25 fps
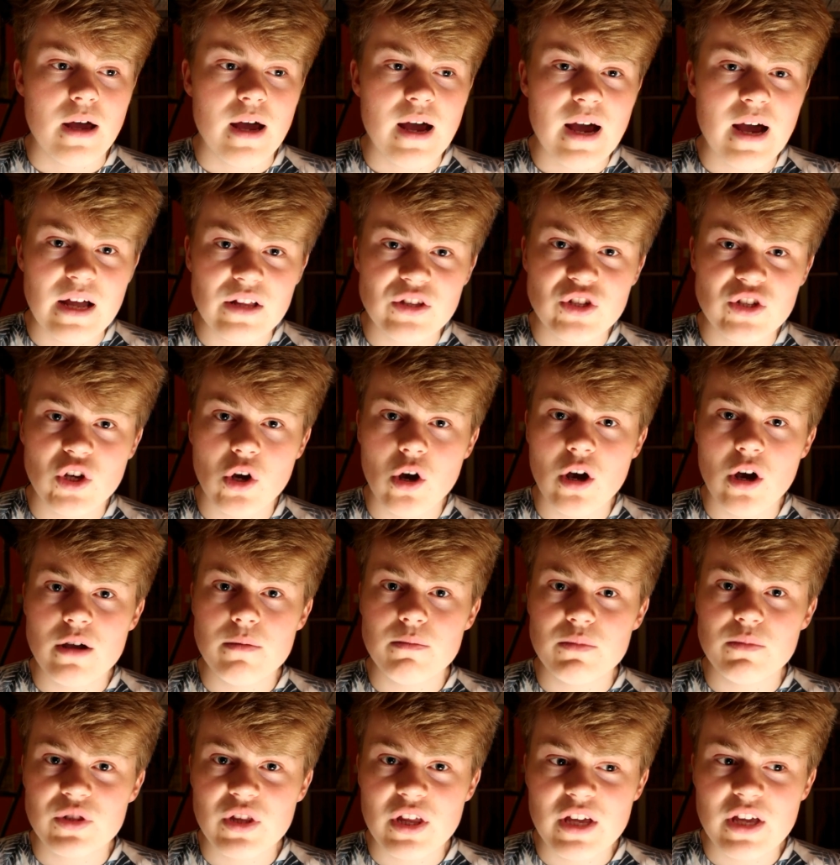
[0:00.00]
at
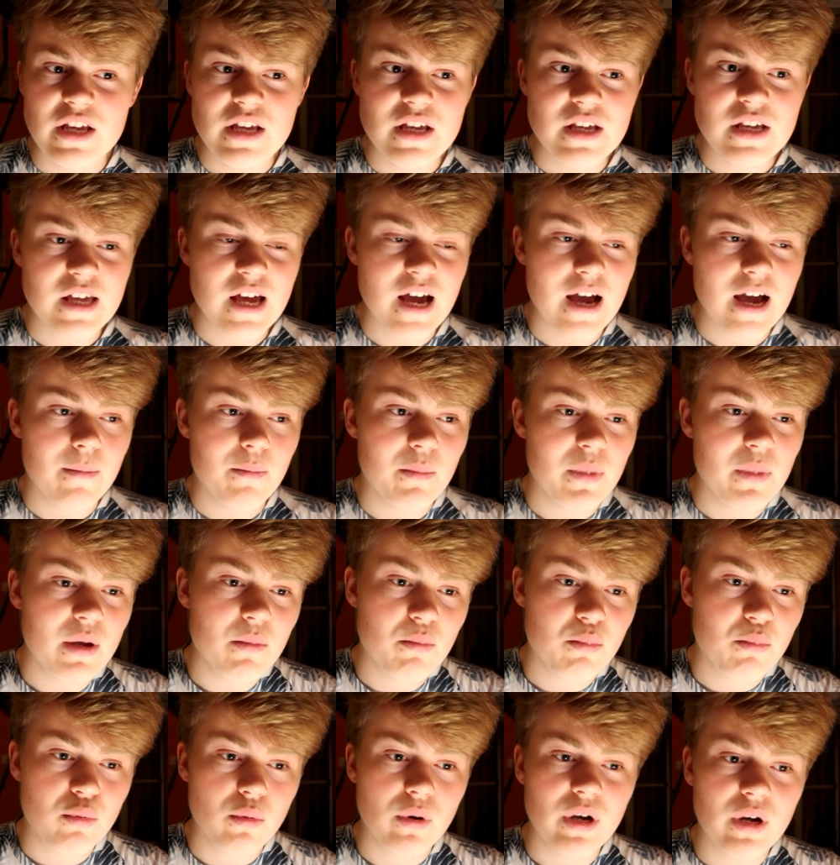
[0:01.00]
times that he can be a
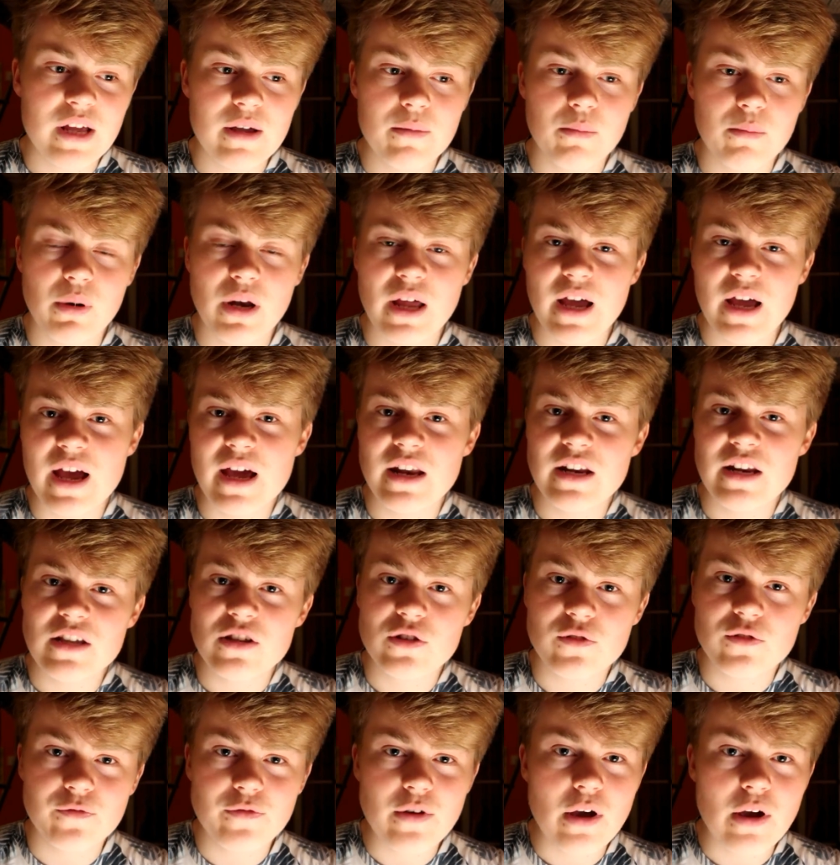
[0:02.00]
brilliant player, and he
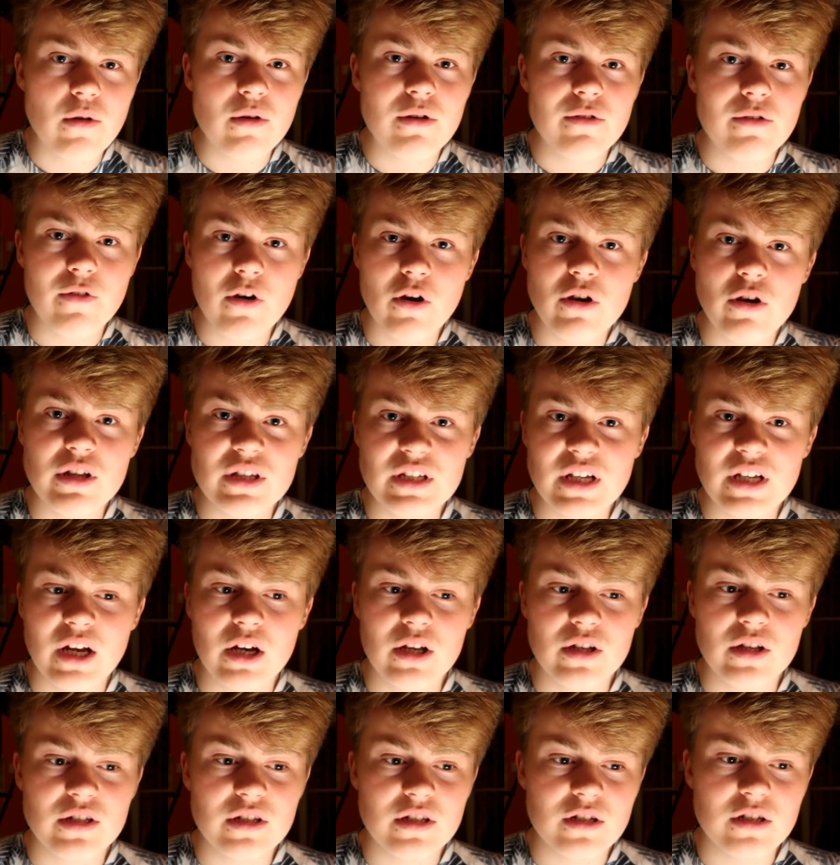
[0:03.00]
is very, very
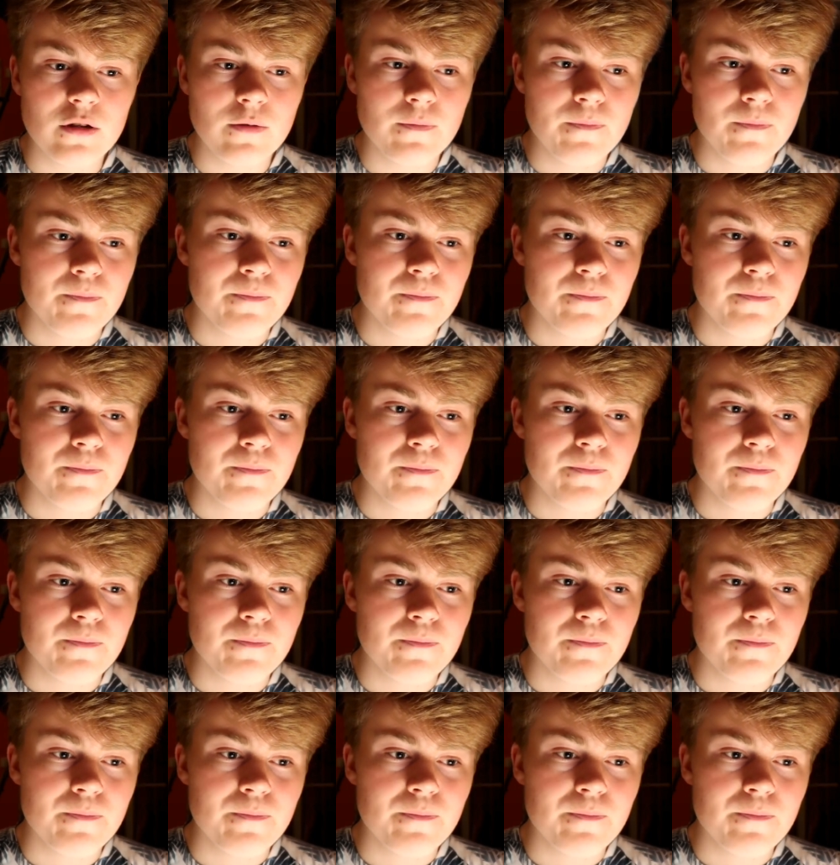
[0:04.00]
talented.